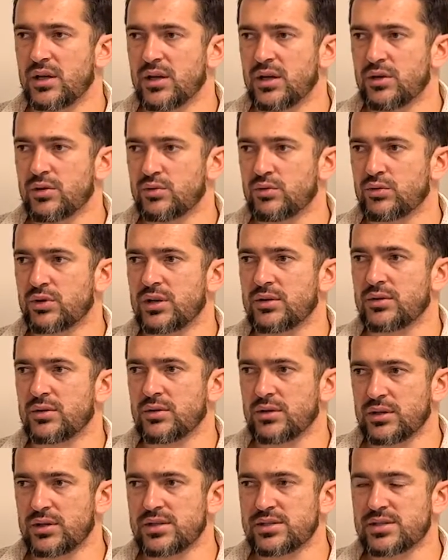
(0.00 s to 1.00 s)
you
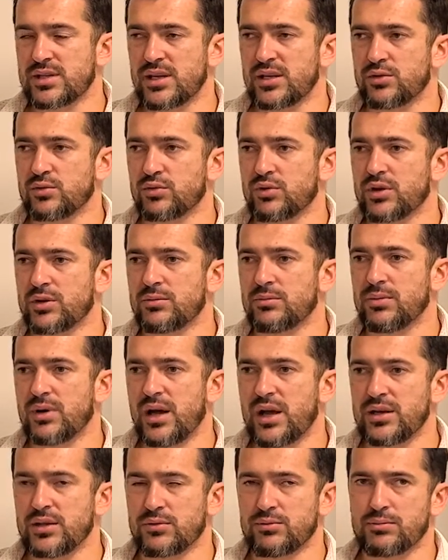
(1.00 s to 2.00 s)
can
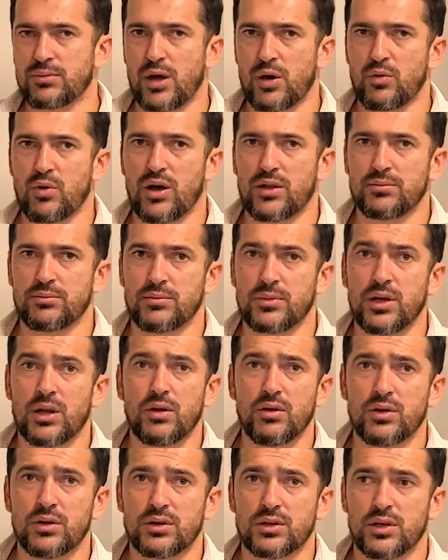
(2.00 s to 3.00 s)
buy it by 1
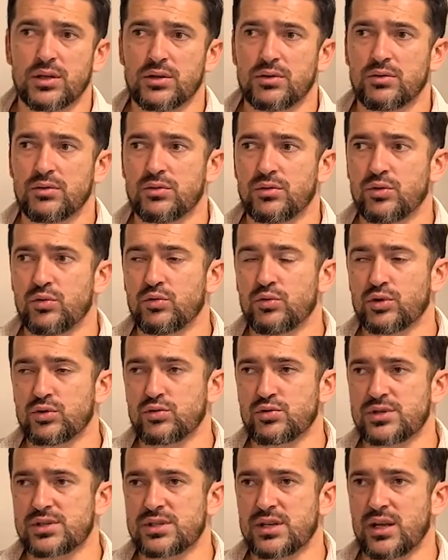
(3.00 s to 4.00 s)
million and you want
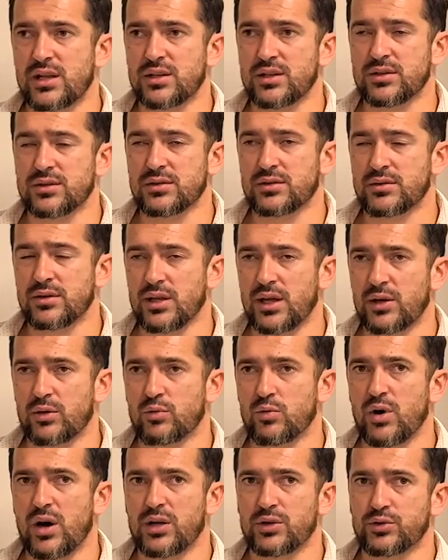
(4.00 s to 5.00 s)
to sell it like
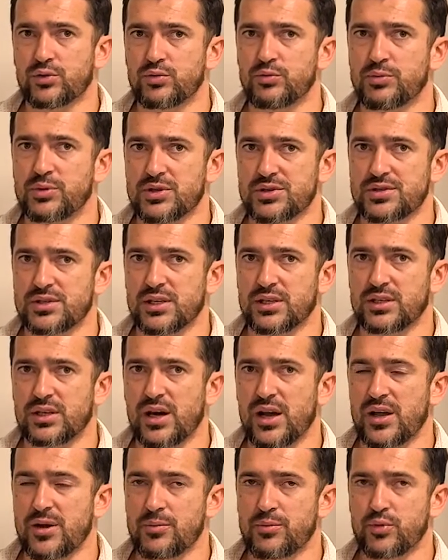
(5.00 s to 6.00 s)
1-2%
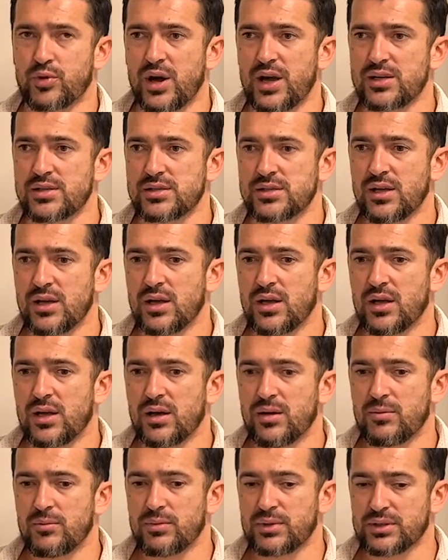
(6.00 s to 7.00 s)
higher price.
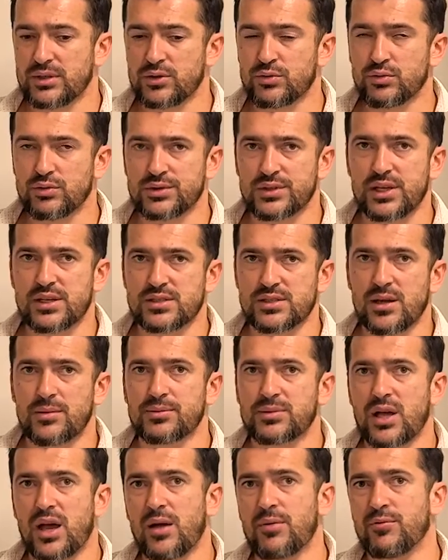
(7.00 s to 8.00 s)
But it will take some
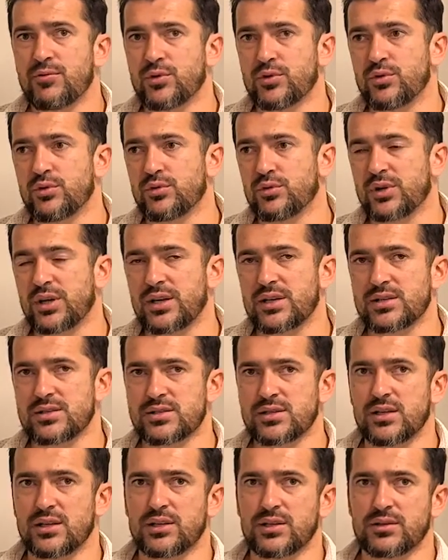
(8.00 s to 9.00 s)
time for you. You cannot
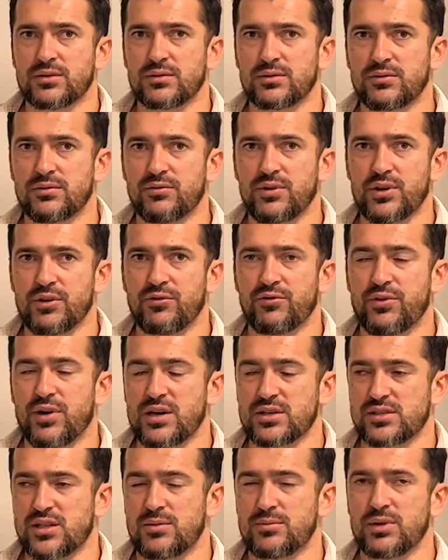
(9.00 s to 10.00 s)
sell it very
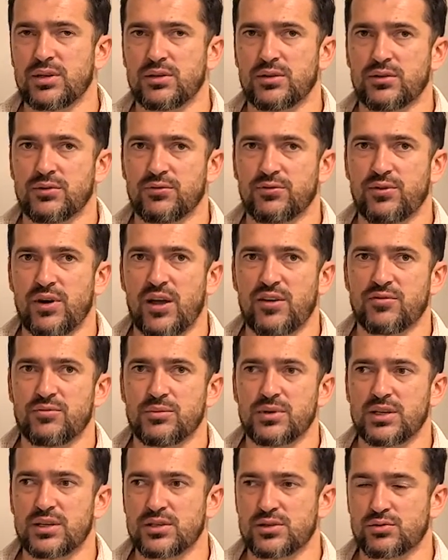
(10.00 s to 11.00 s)
fast. I mean, in 5
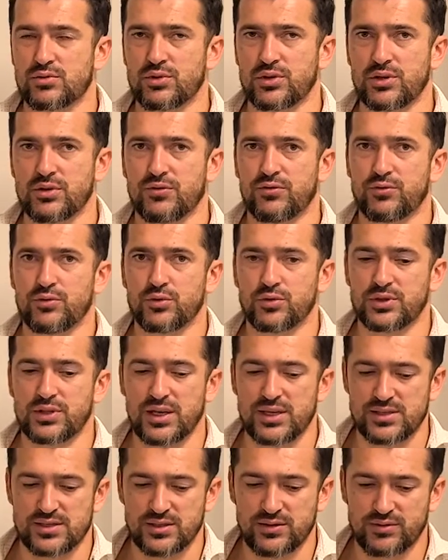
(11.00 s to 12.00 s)
minutes or in a few
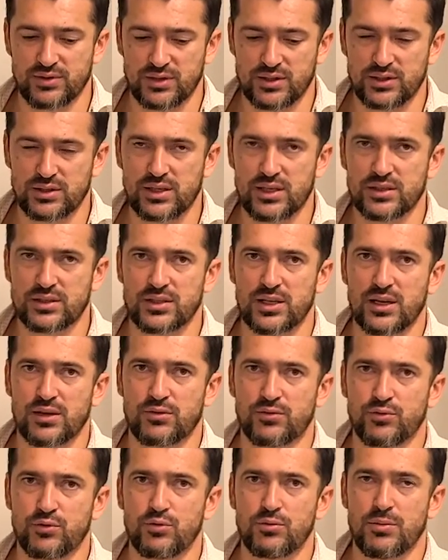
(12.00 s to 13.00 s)
days even. It can take a
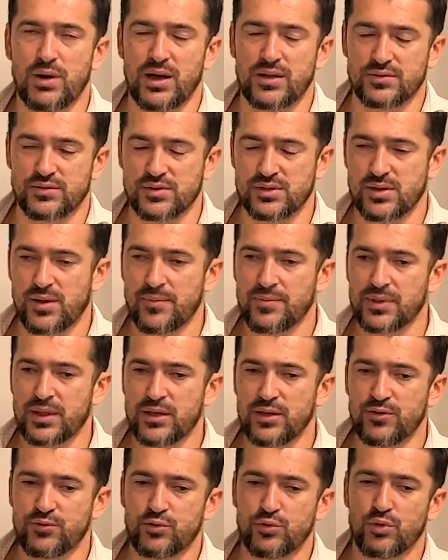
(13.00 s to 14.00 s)
few months.
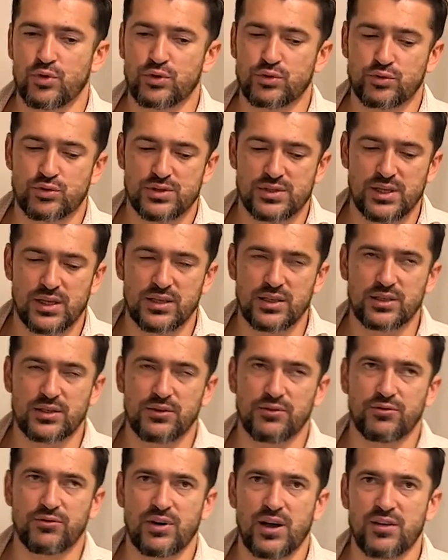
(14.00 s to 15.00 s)
If you want to sell it in
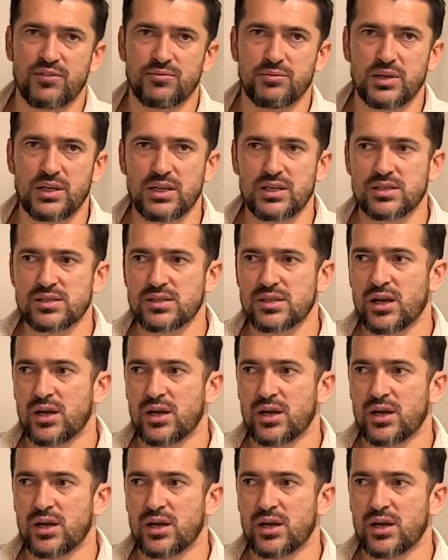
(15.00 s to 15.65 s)
5 minutes,